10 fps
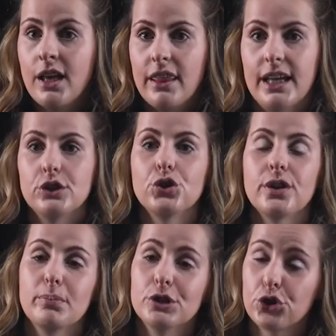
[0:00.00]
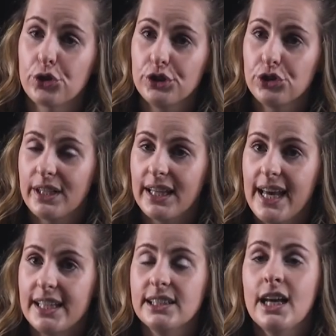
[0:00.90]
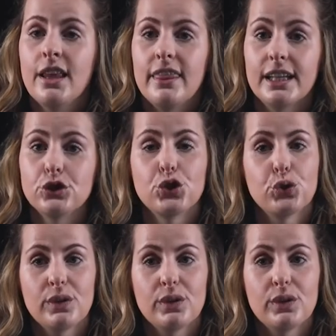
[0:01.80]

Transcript: then to the pituitary gland, then to